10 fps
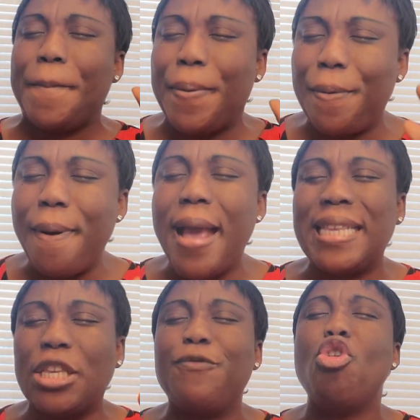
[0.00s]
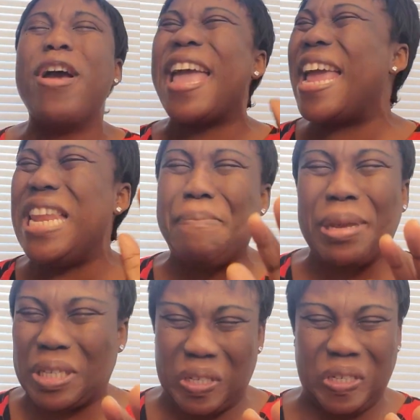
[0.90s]
presence of your
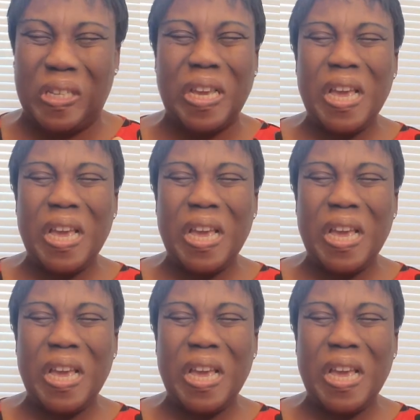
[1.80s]
enemies.